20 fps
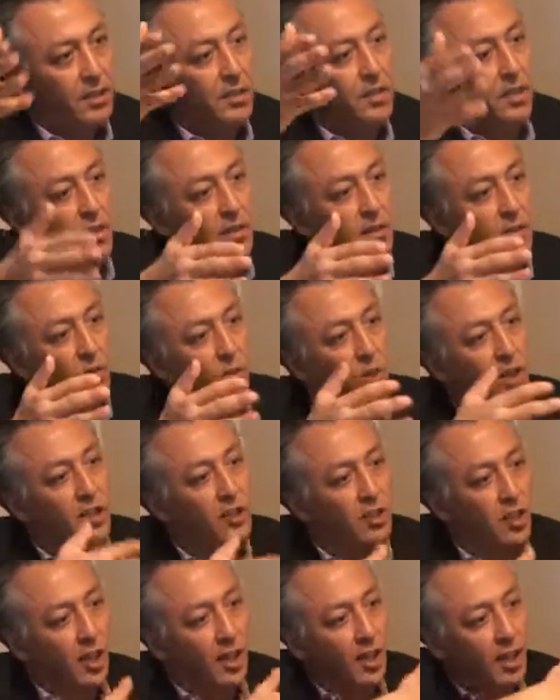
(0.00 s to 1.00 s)

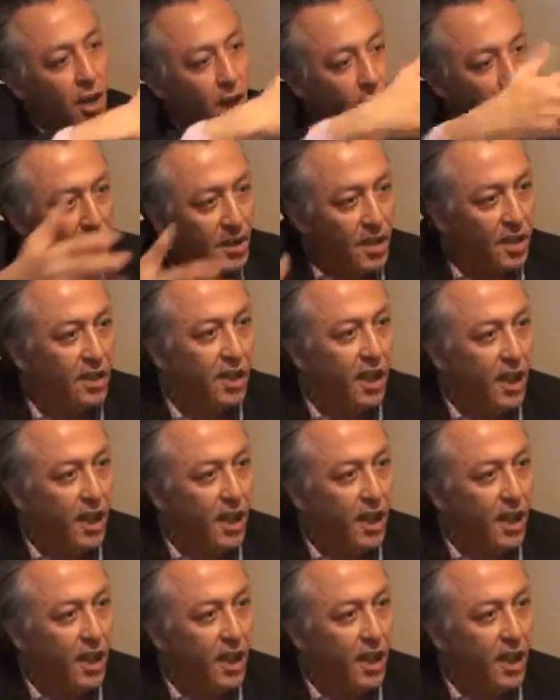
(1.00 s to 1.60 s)
It's a common